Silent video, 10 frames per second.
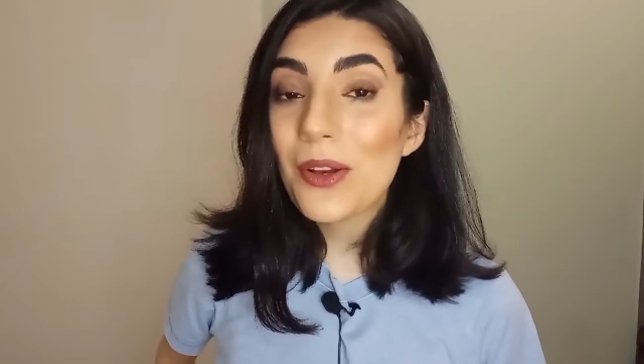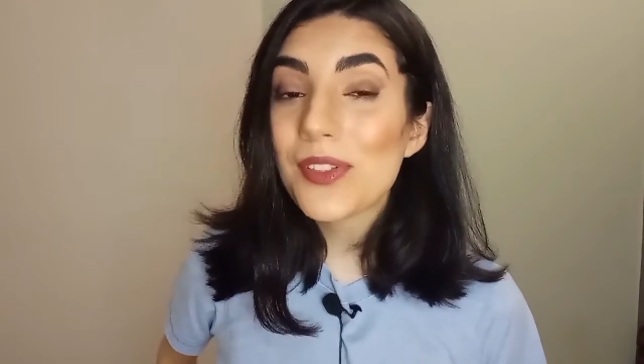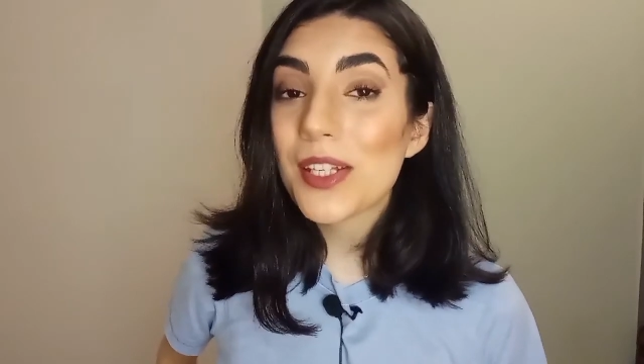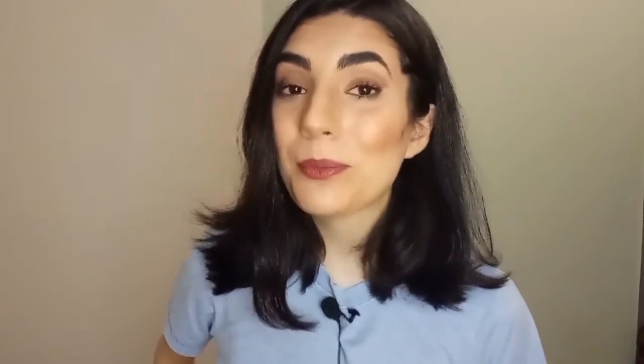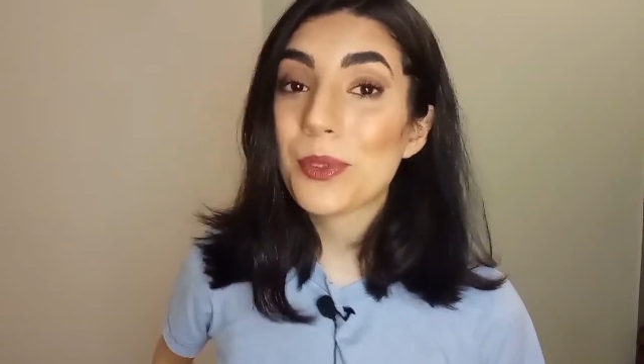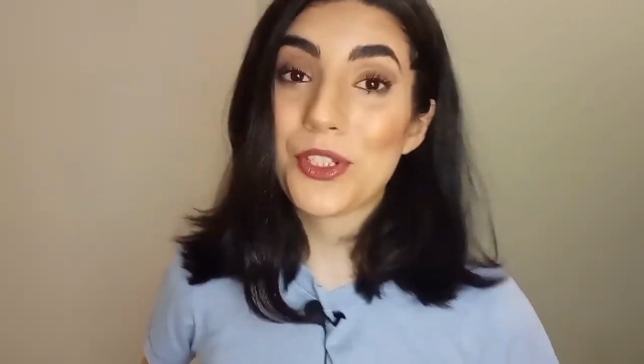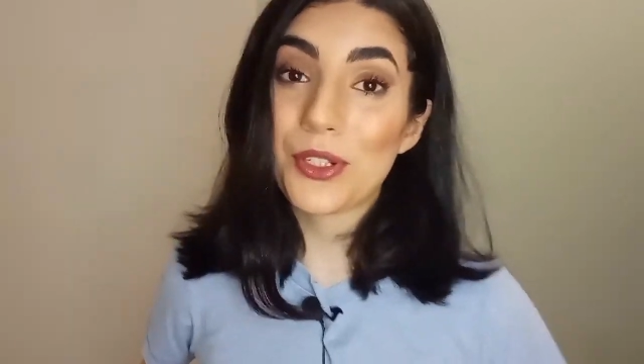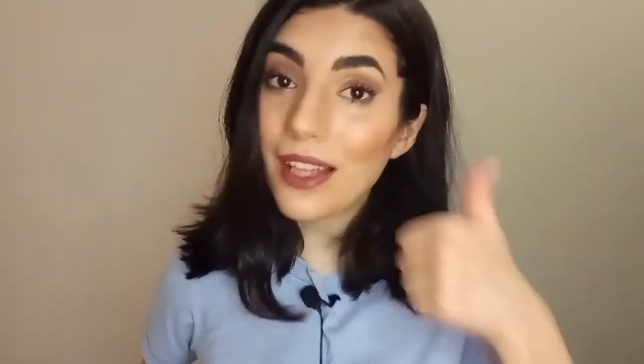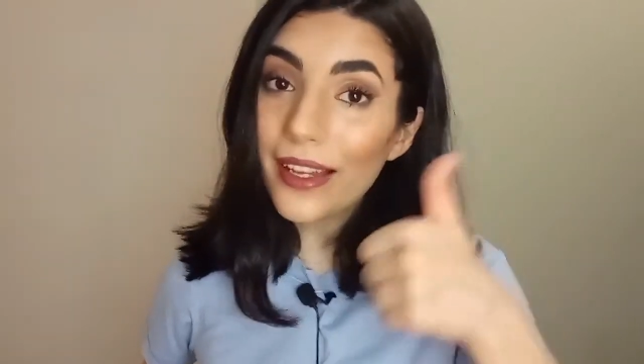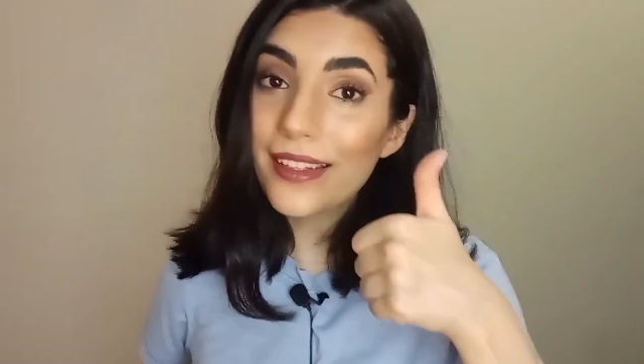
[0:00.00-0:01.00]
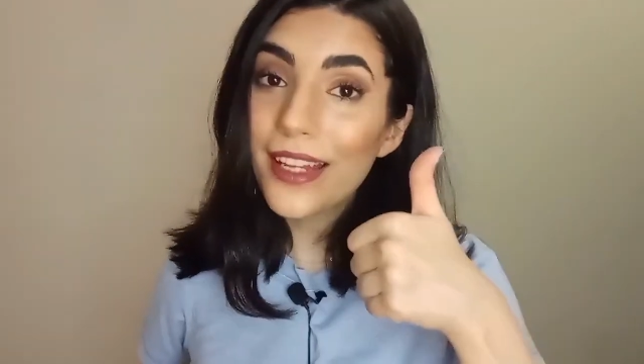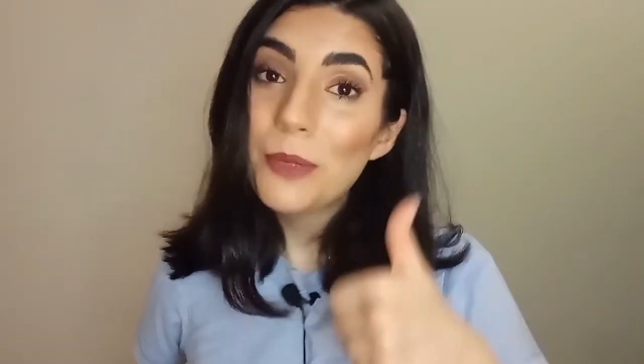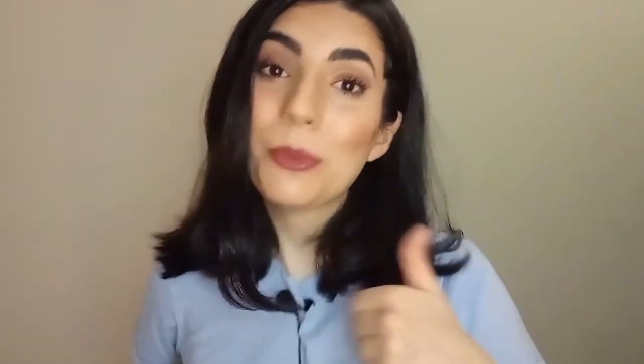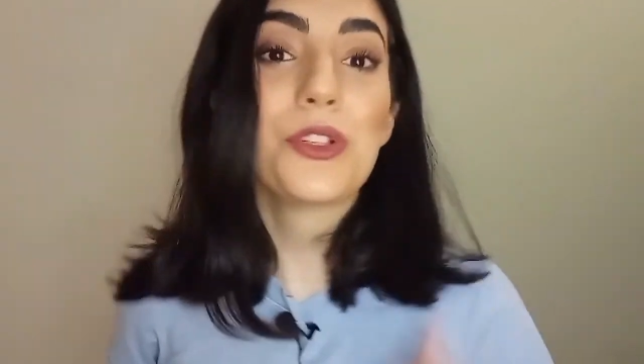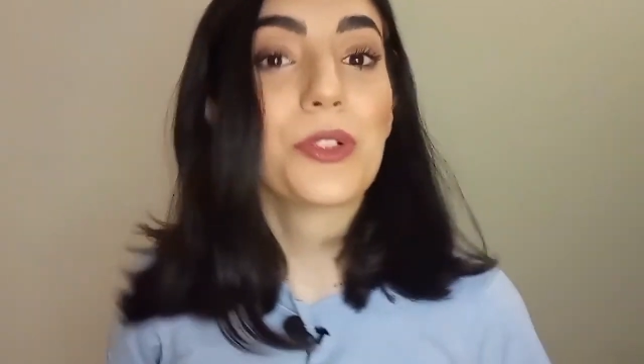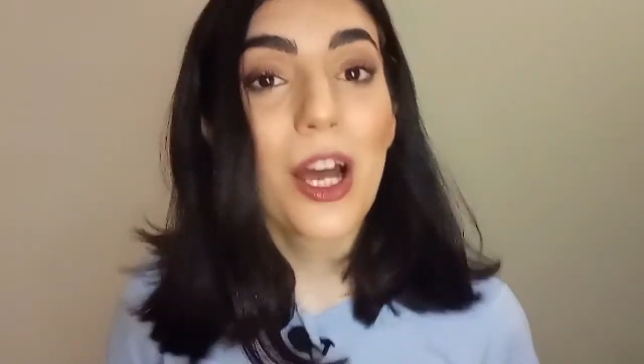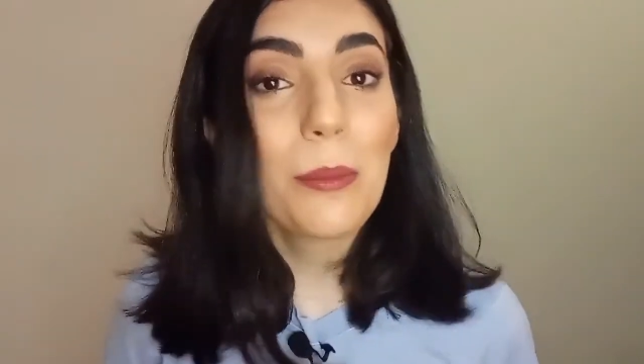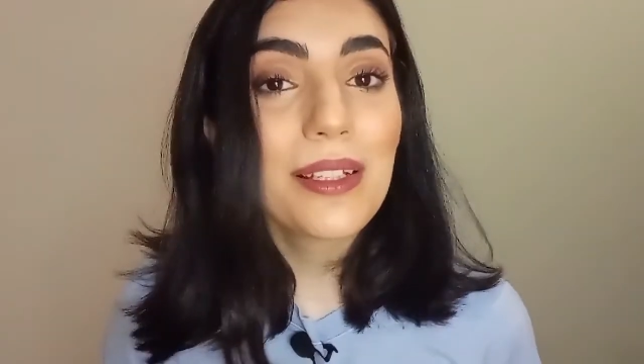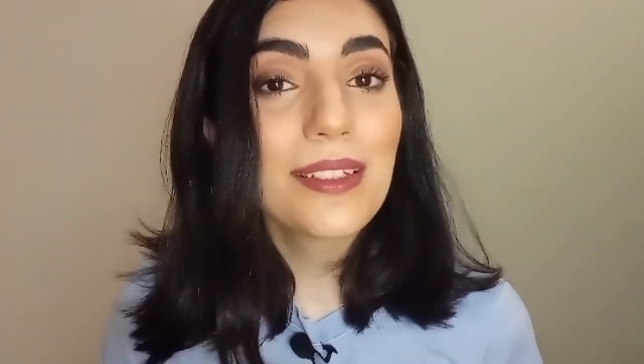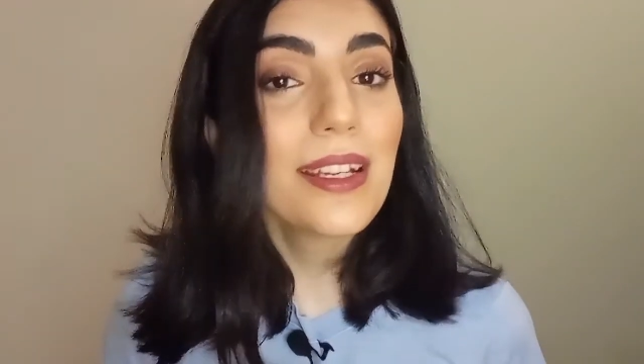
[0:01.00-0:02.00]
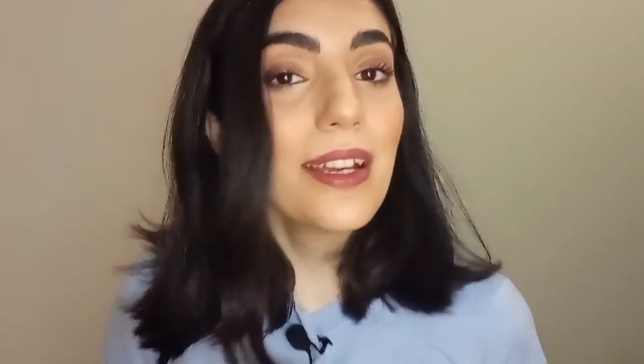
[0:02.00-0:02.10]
then put your like, put your comments,